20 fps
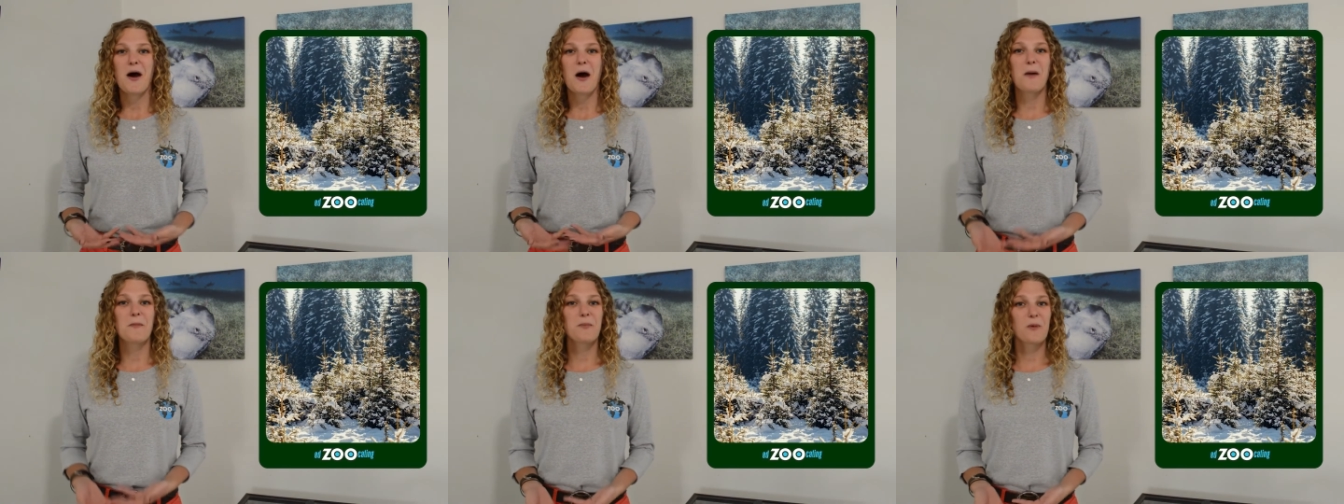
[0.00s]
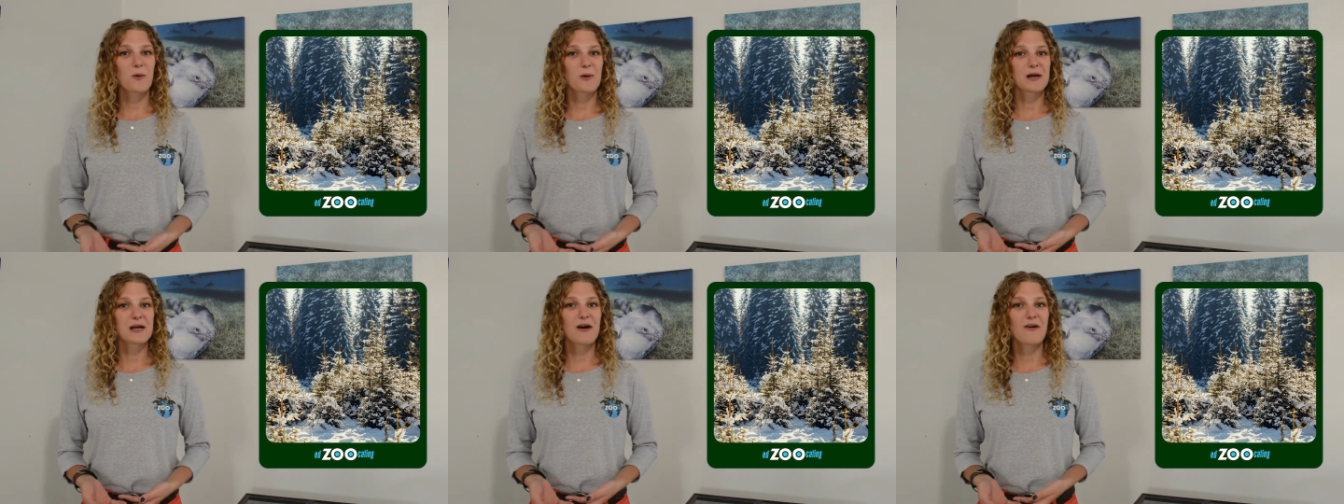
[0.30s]
A
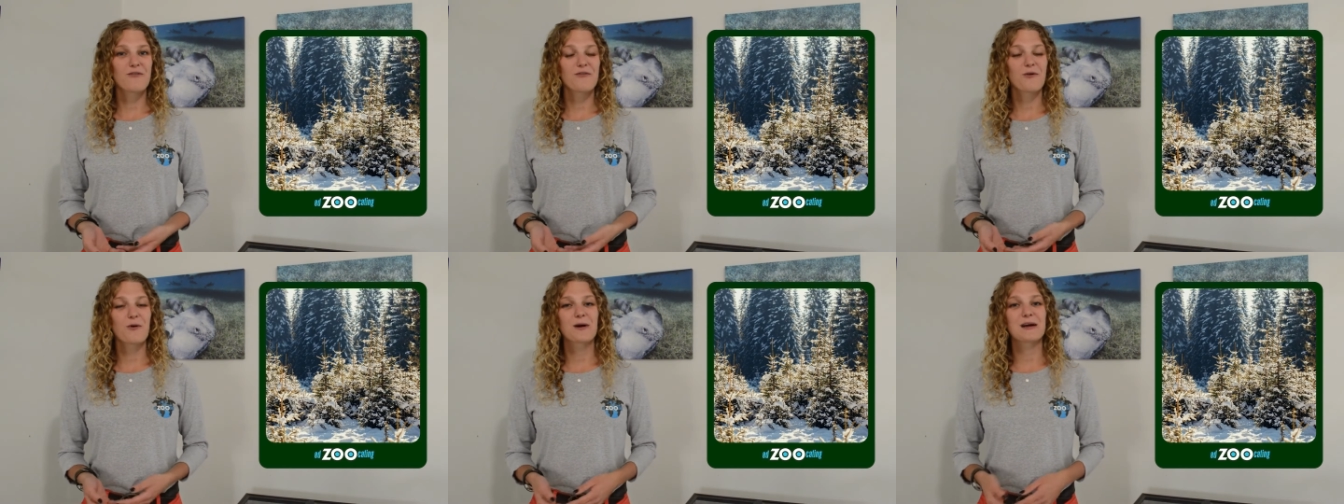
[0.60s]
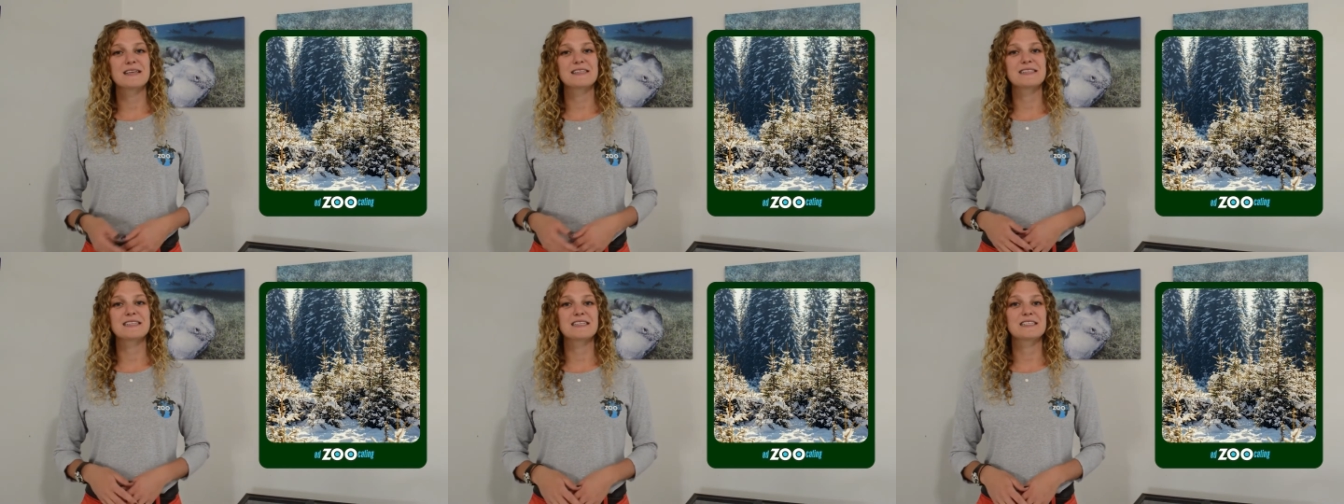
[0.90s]
boreal
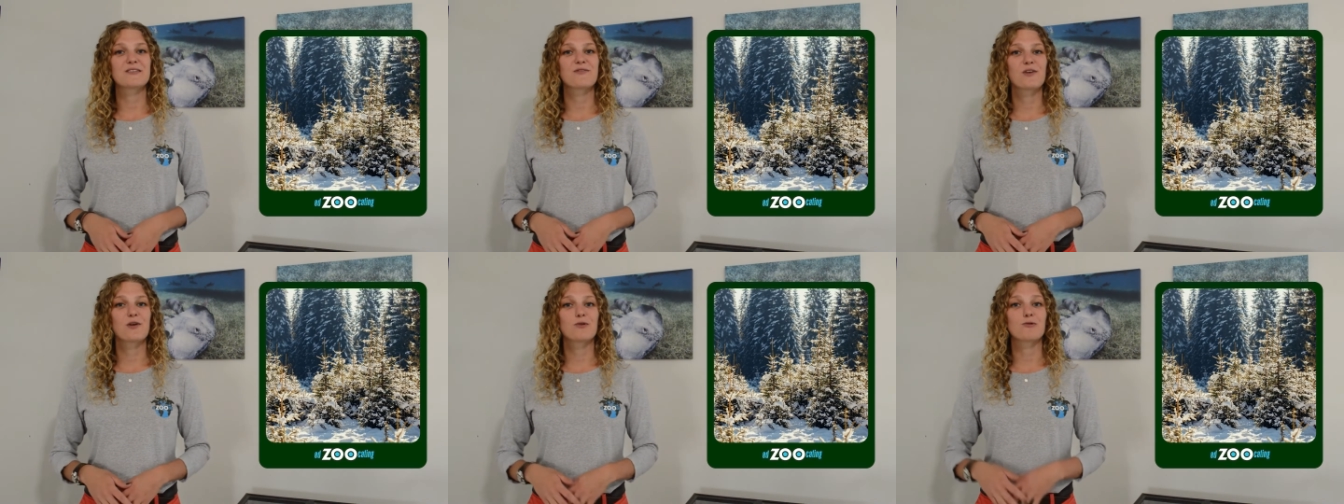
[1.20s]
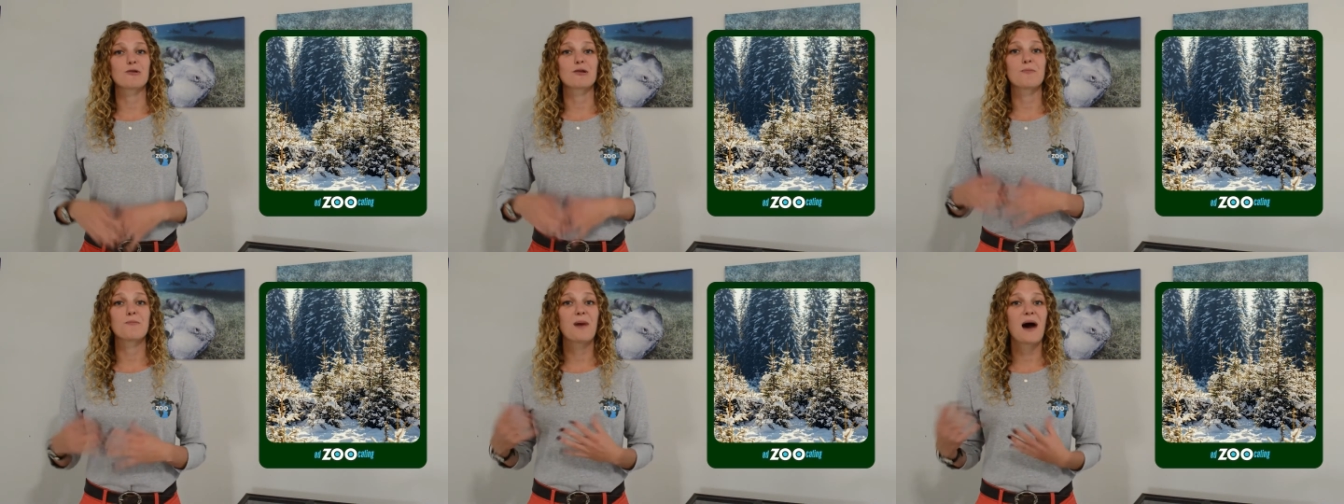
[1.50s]
forest is
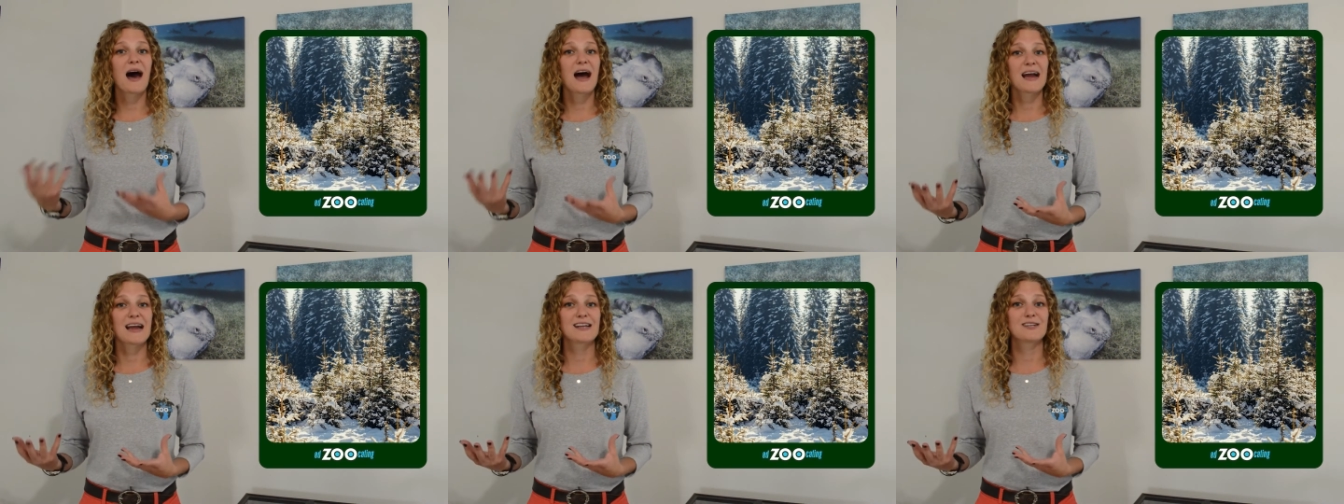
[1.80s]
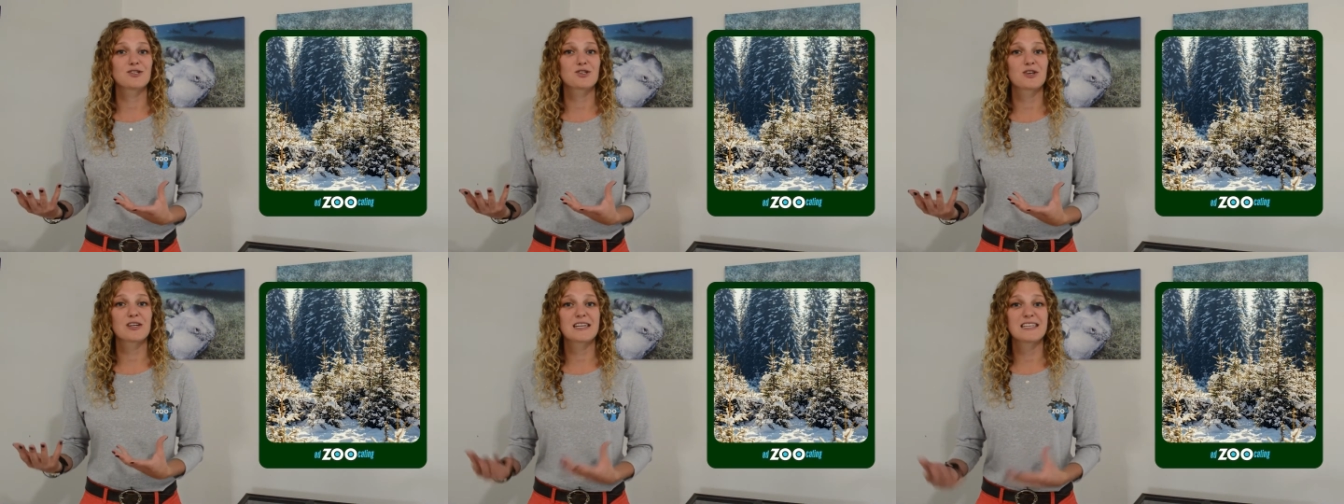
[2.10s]
filled with
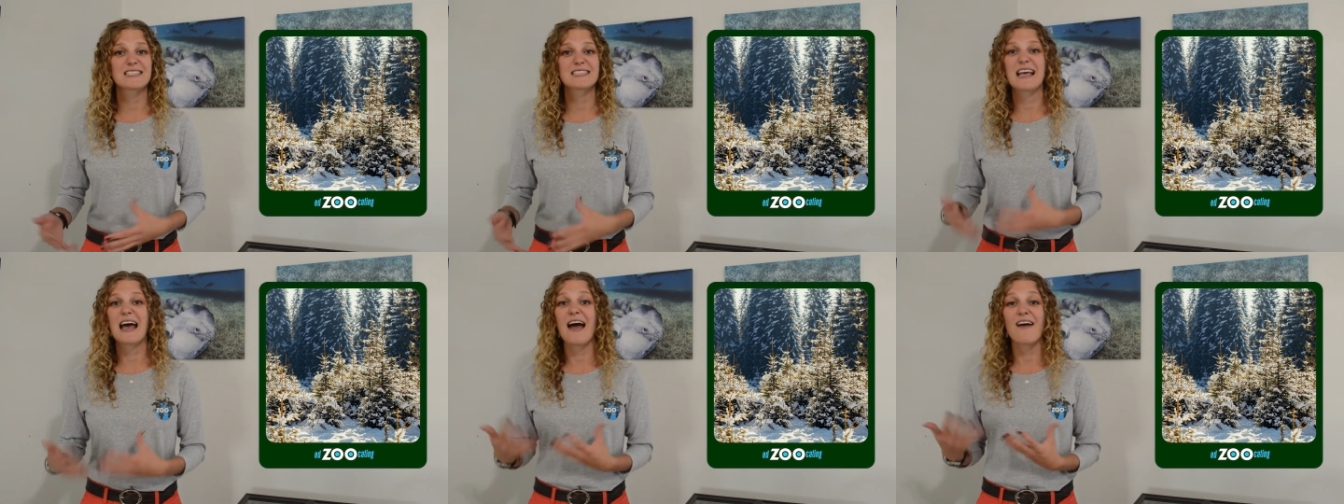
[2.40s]
pine trees,